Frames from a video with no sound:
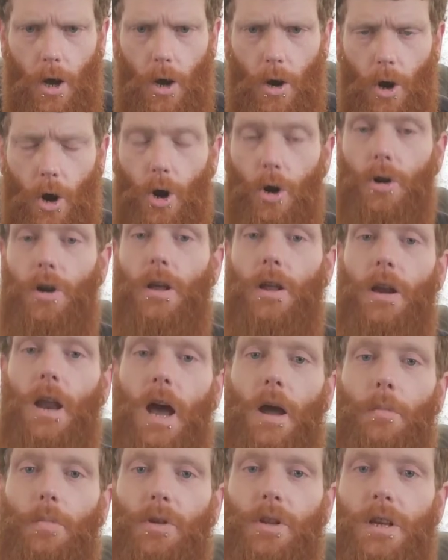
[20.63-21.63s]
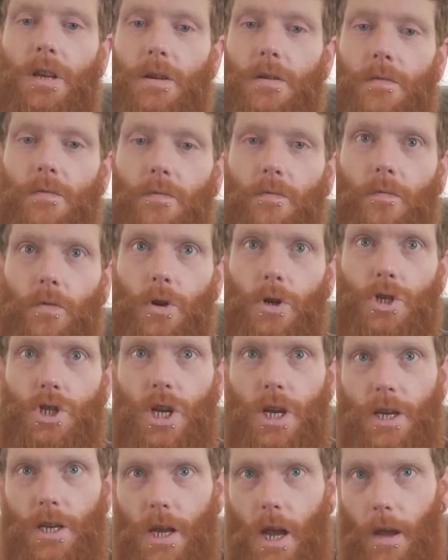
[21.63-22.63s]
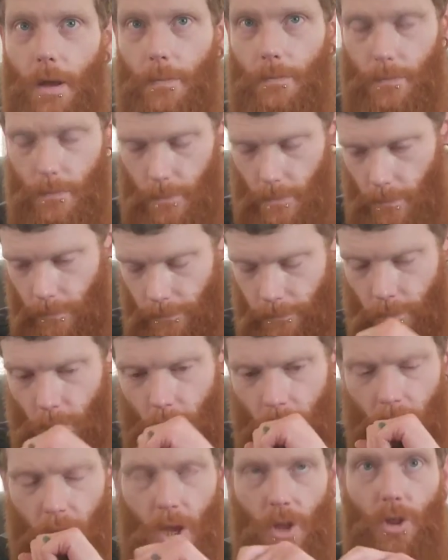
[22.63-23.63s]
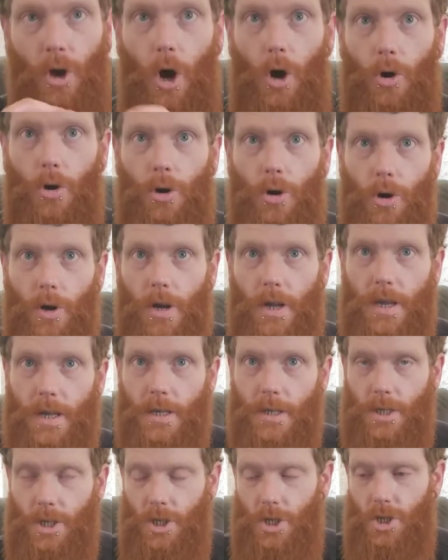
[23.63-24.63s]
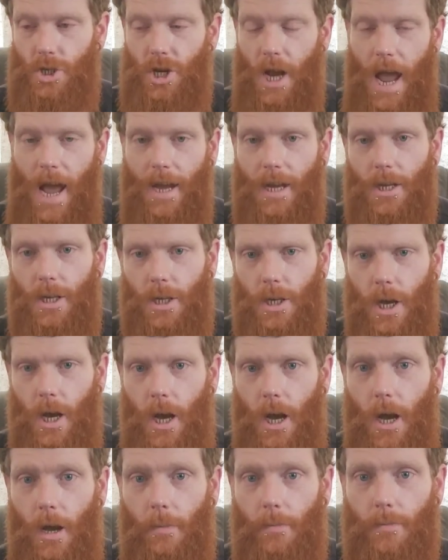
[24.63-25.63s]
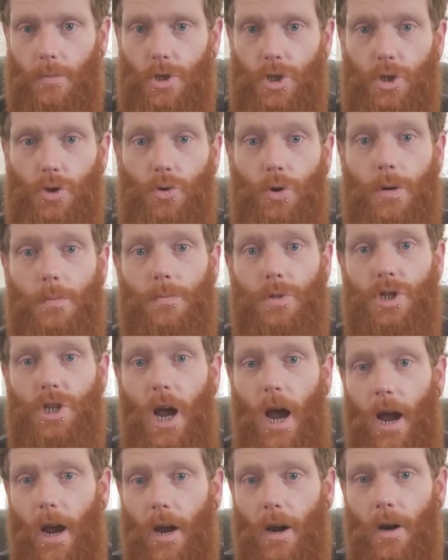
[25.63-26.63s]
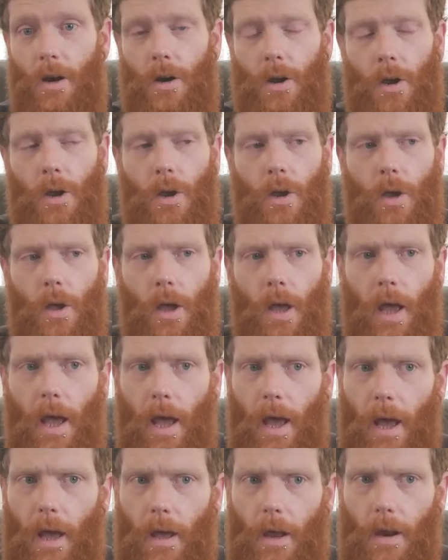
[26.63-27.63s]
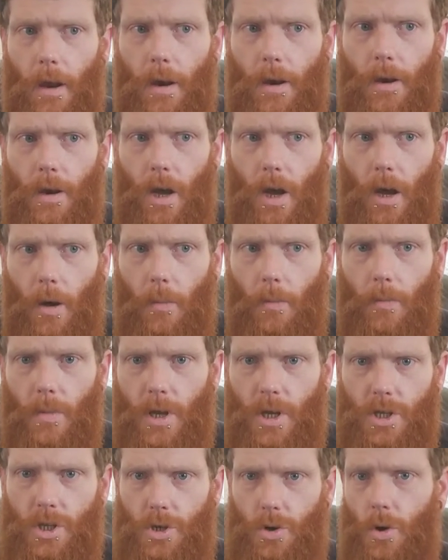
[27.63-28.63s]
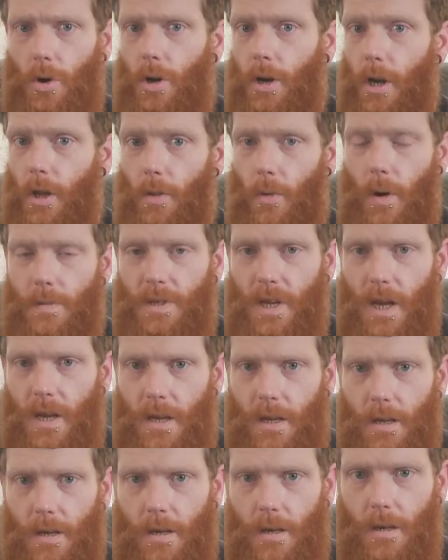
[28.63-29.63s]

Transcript: Herndon, I believe, Virginia. The owner is Jack Scrimshire, and his story on the website